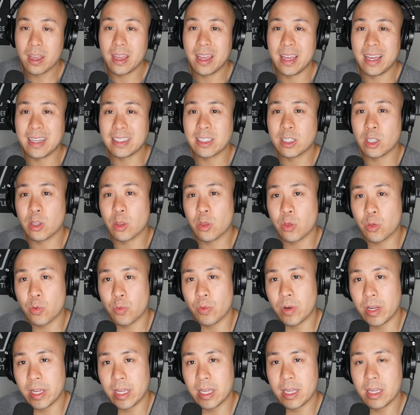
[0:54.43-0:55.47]
It's
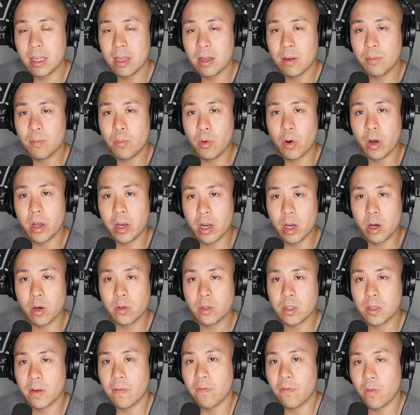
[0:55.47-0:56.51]
3.0
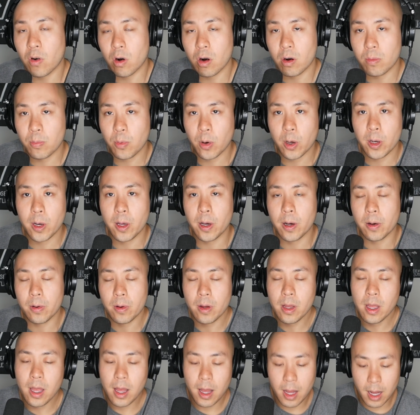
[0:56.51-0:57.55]
to
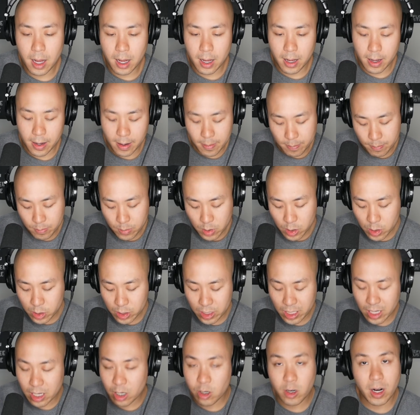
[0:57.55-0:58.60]
4.0,
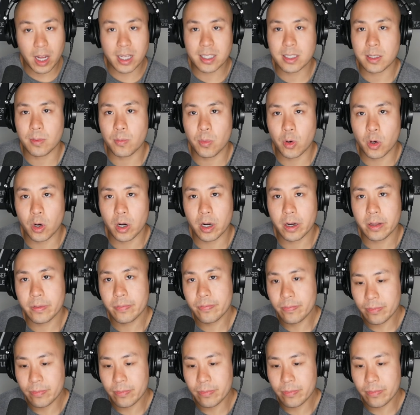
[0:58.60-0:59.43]
usually across the board.